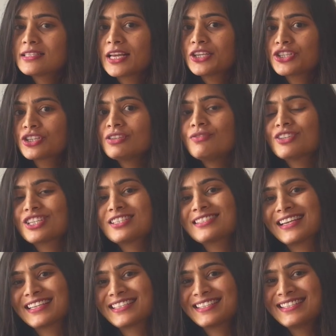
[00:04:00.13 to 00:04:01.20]
section, which is
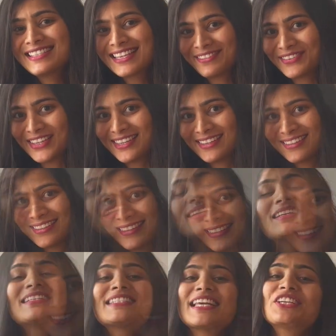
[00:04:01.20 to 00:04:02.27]
section 7. And
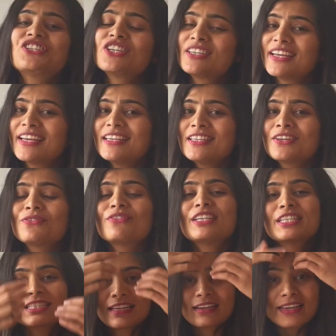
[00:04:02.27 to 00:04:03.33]
section 8,
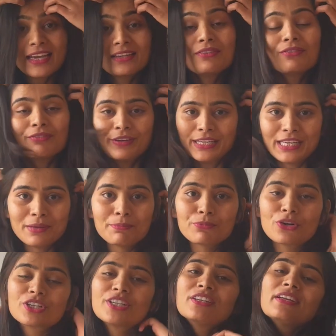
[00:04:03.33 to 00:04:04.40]
which is again very
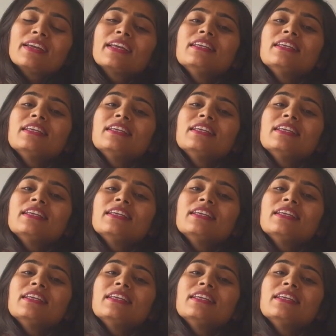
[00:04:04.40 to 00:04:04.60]
important,